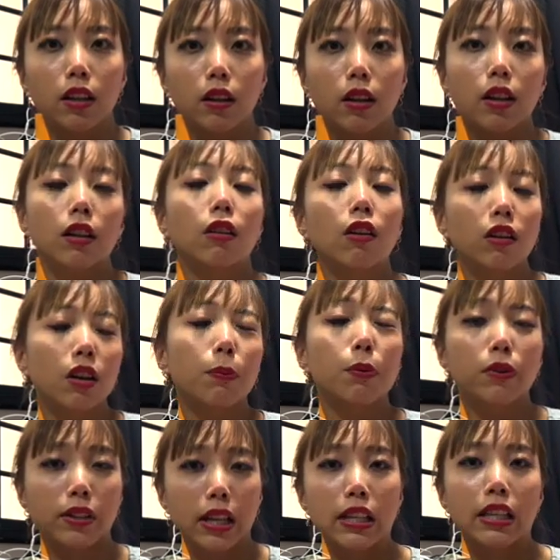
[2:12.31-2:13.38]
a longer
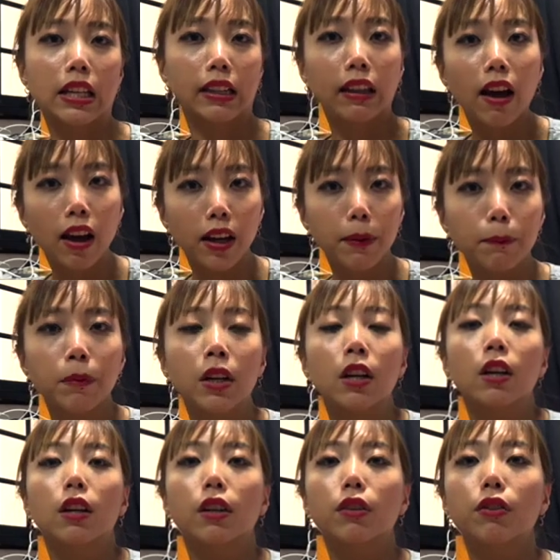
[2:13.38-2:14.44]
processing time
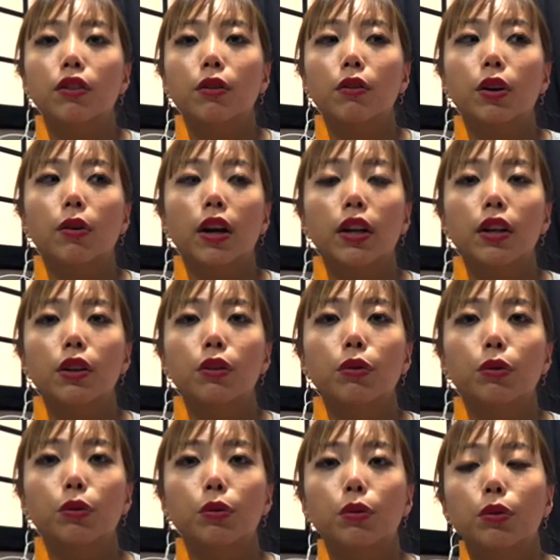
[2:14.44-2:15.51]
because they require you
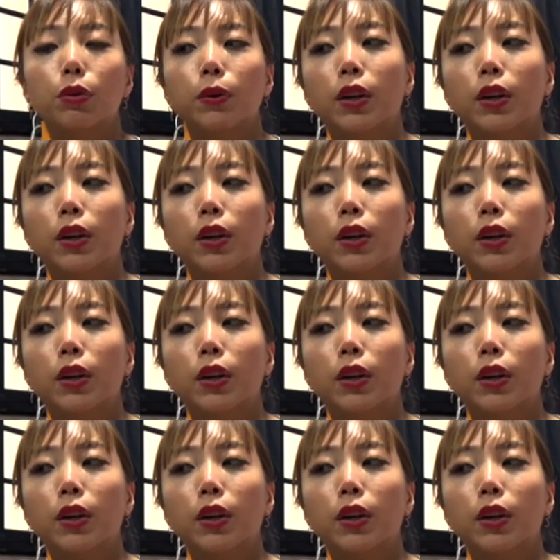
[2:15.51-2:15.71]
to